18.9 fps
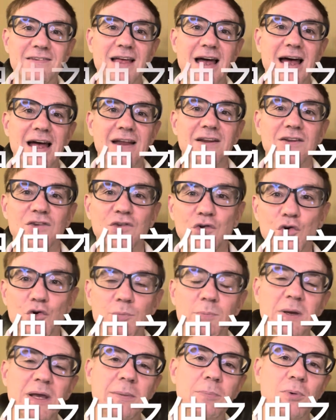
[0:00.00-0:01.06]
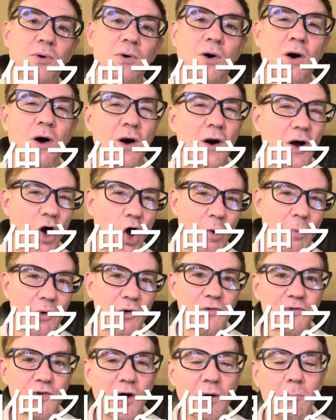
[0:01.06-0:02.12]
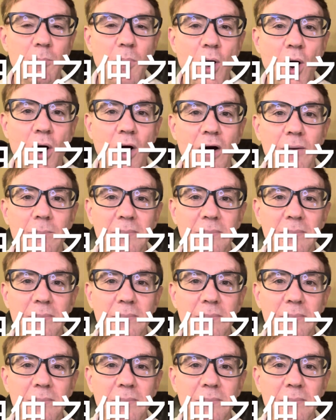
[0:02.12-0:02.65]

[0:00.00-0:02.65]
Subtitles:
that two people are almost on par.